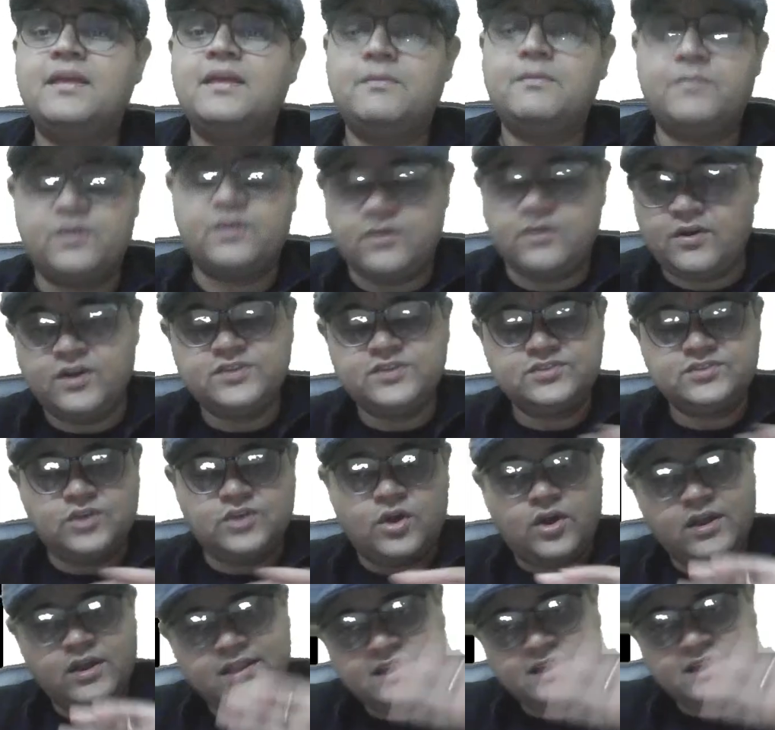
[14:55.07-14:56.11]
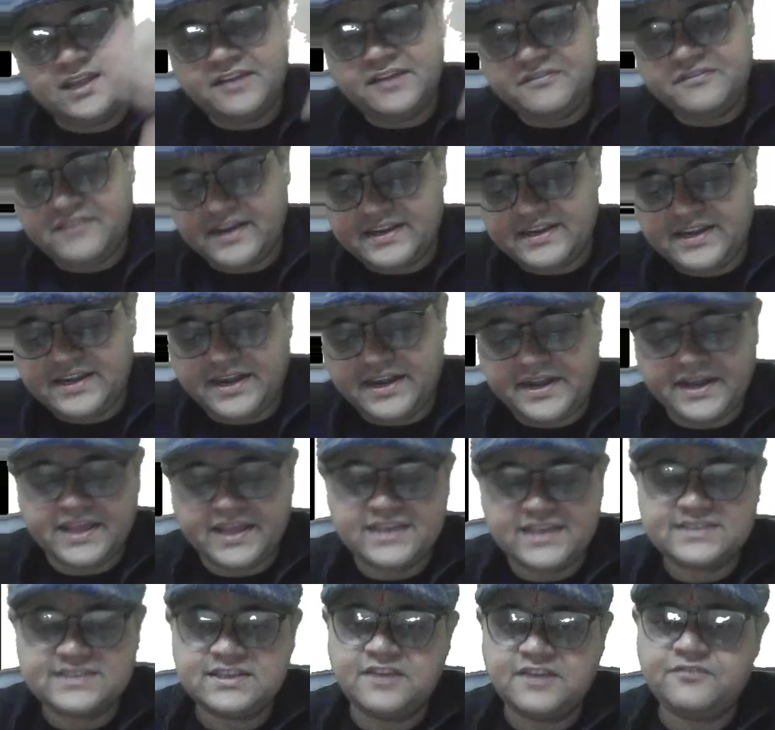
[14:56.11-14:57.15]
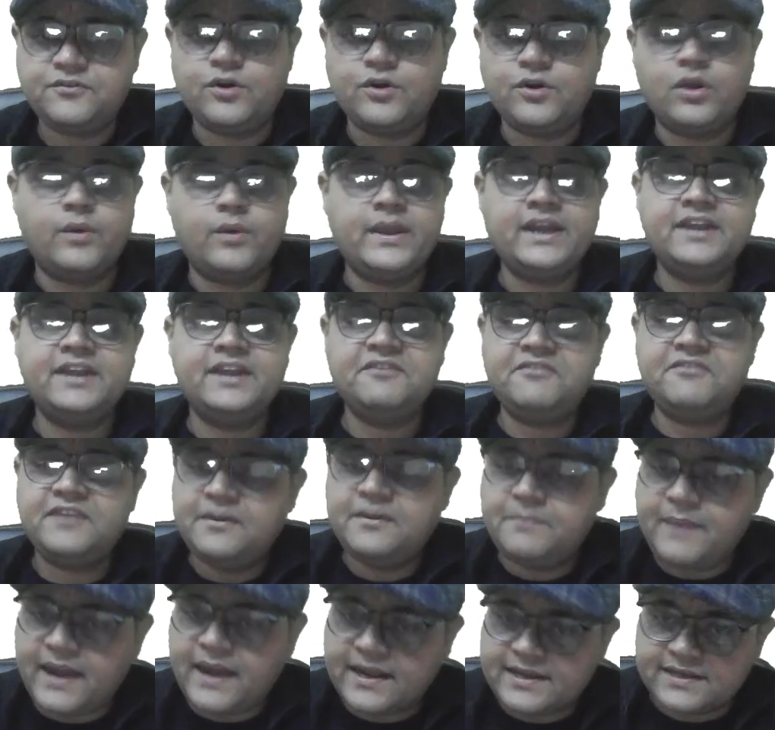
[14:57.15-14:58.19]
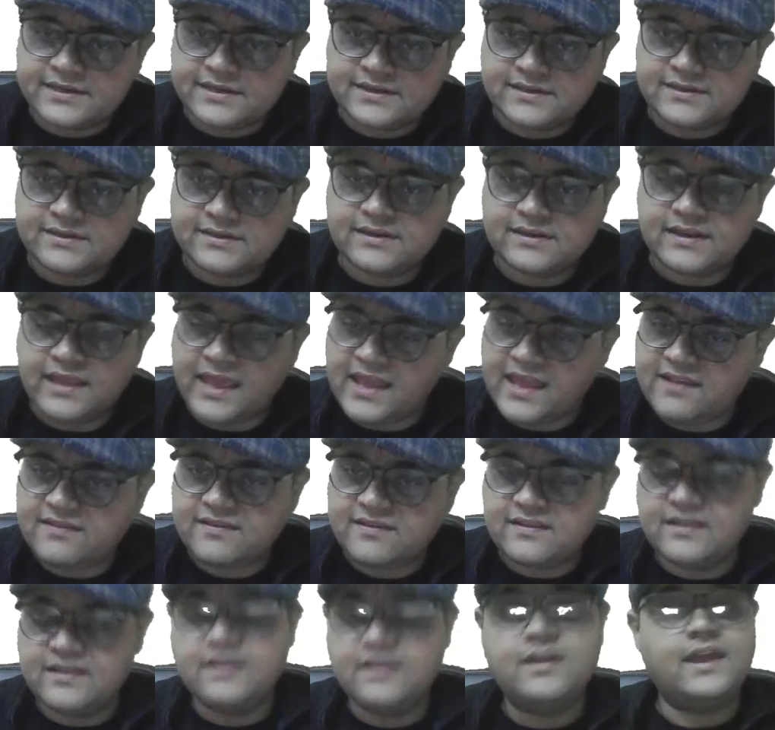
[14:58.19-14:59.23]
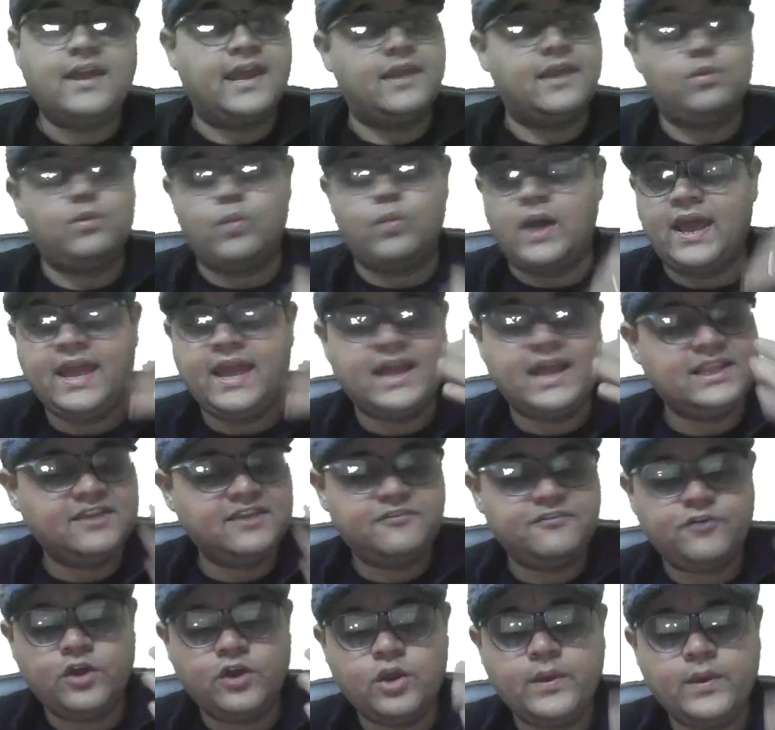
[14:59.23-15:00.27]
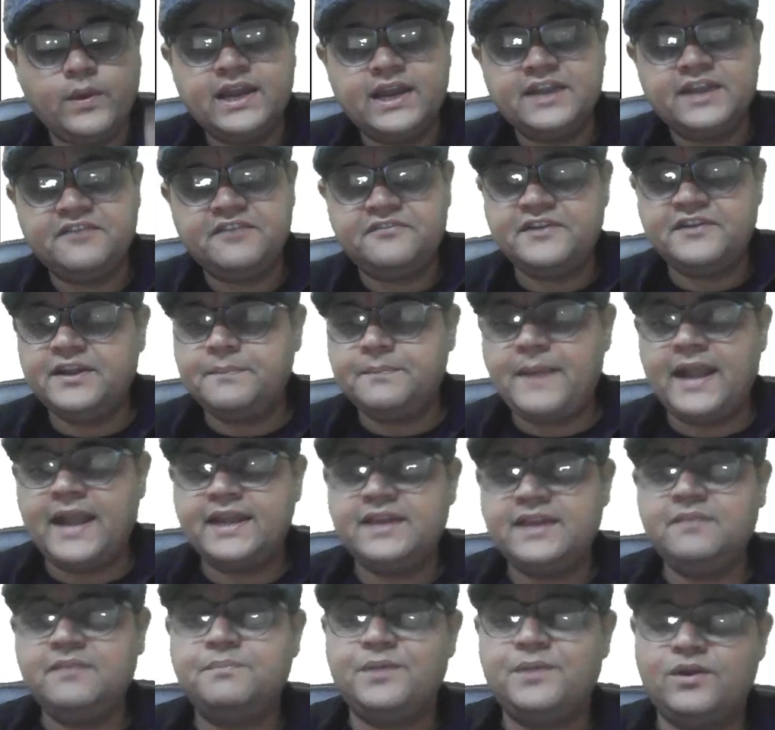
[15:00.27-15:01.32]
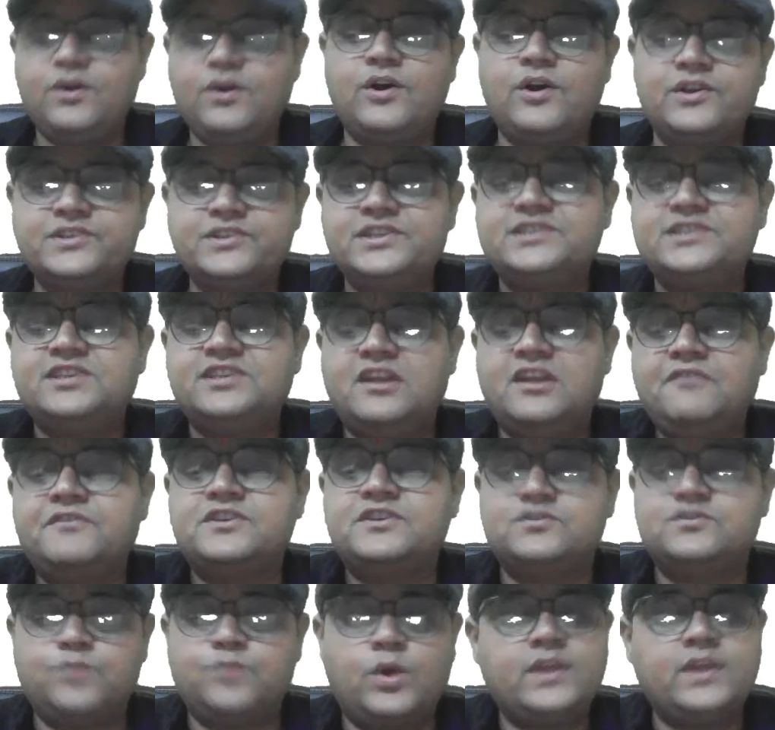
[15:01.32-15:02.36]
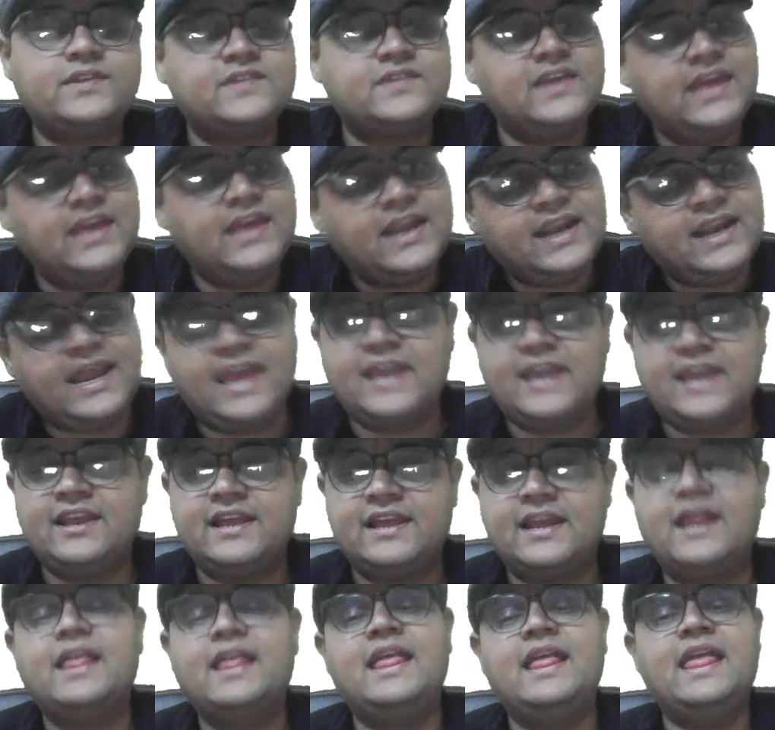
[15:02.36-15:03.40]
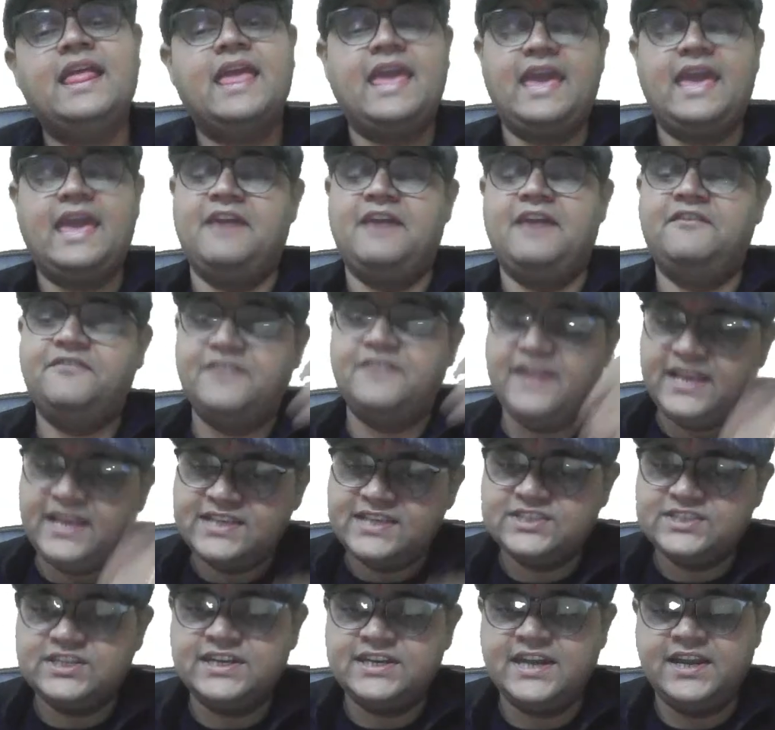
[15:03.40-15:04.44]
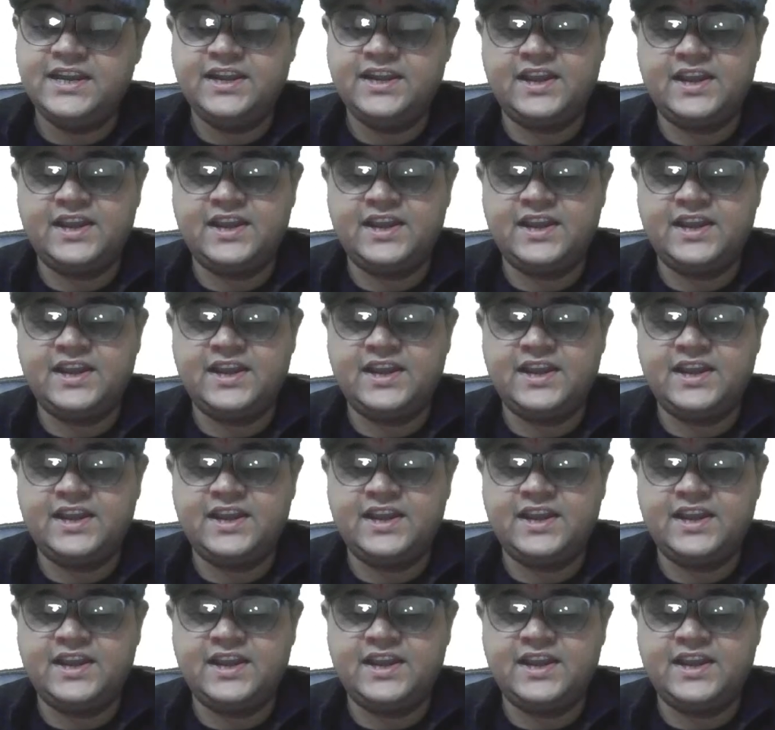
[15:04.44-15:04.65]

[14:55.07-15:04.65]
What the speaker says: because all the reflected rays are following different pattern. Yes. And why are they following a different pattern? Because the surface was irregular. Every incident